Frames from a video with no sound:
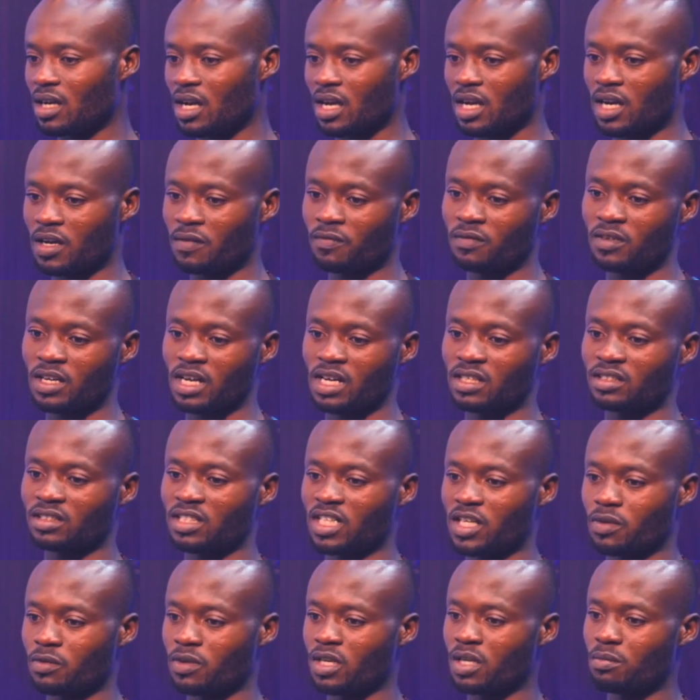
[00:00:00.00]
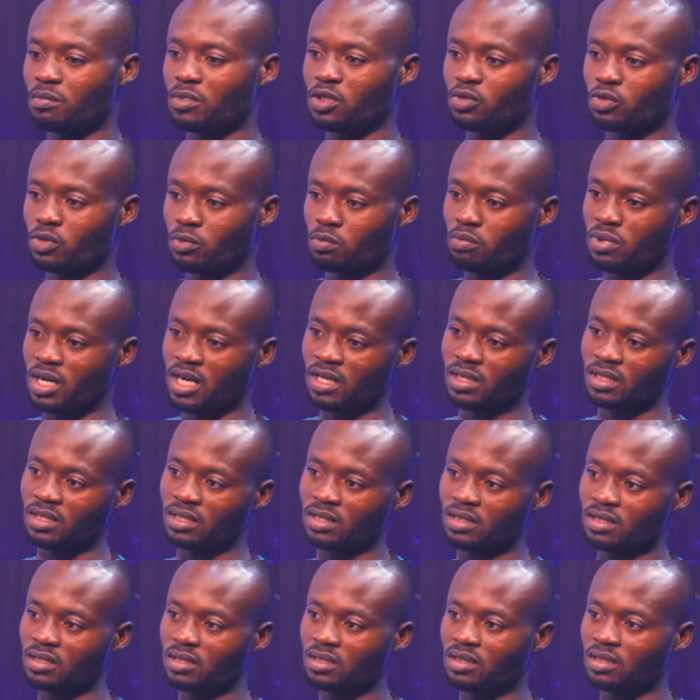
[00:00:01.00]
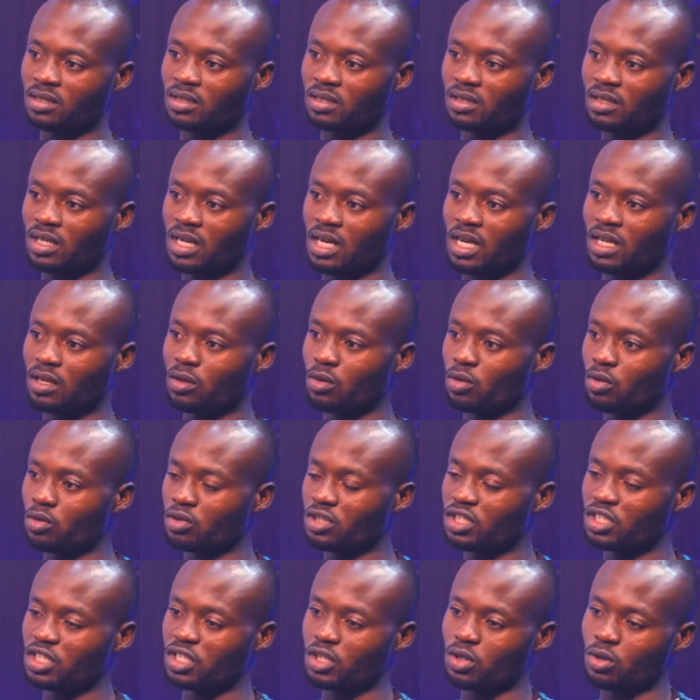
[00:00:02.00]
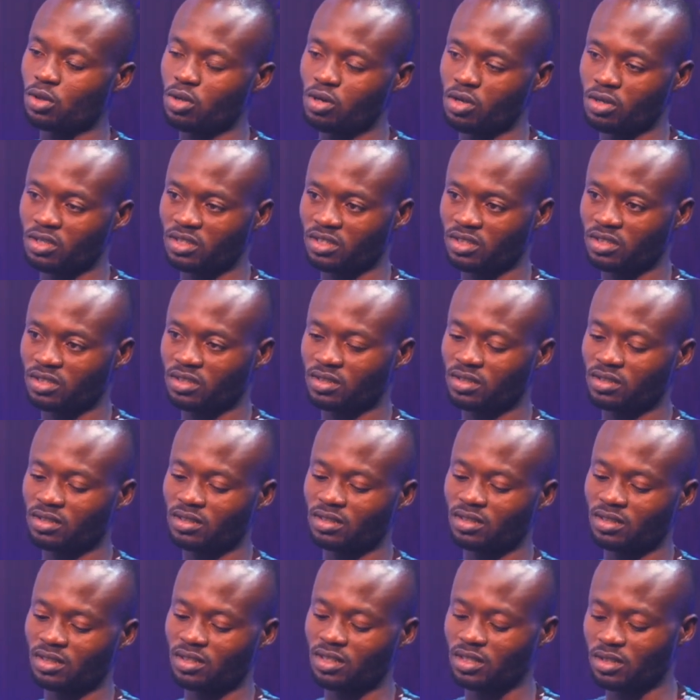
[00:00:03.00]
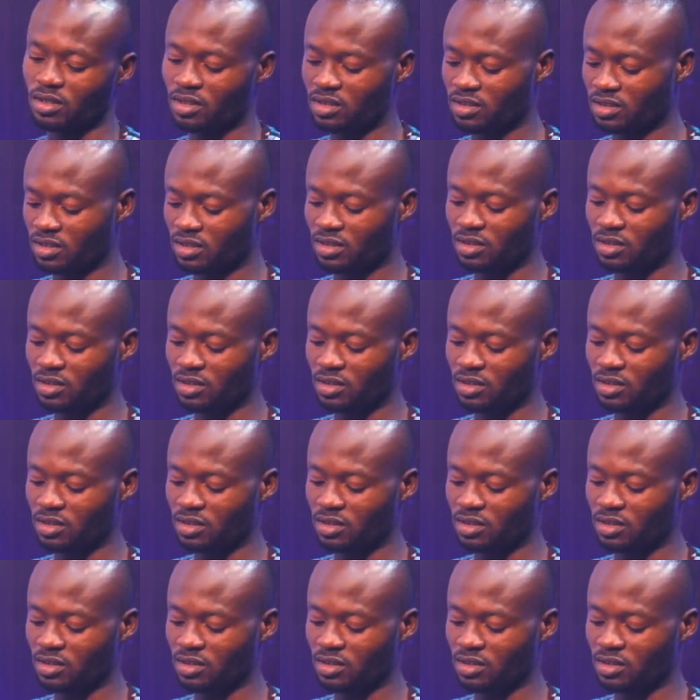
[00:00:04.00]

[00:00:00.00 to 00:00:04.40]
I have guys that will help me to bag it and load the hoist. The hoist